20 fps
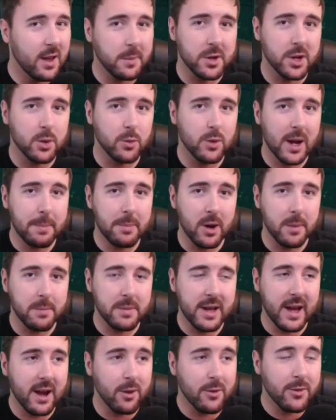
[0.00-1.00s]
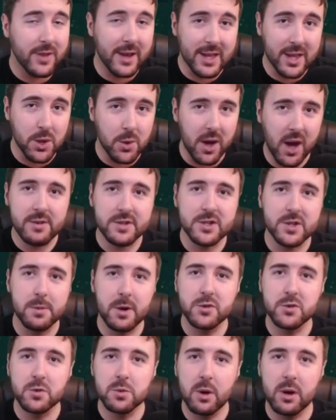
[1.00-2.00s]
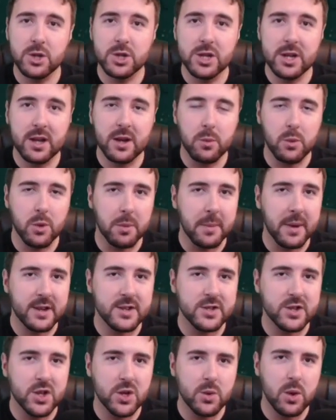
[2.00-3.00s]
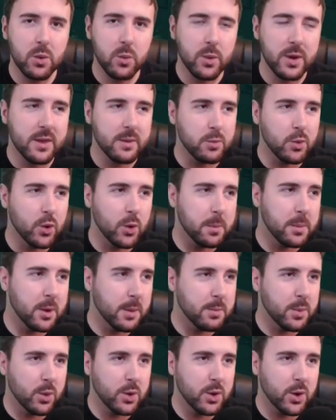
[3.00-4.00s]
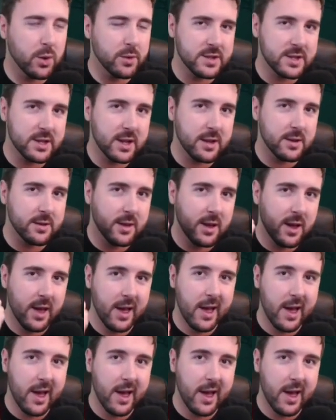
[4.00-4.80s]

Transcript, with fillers: I'm going to wrap up now. Thank you ever so much for watching. We'll be back soon with more Blood Bowl content.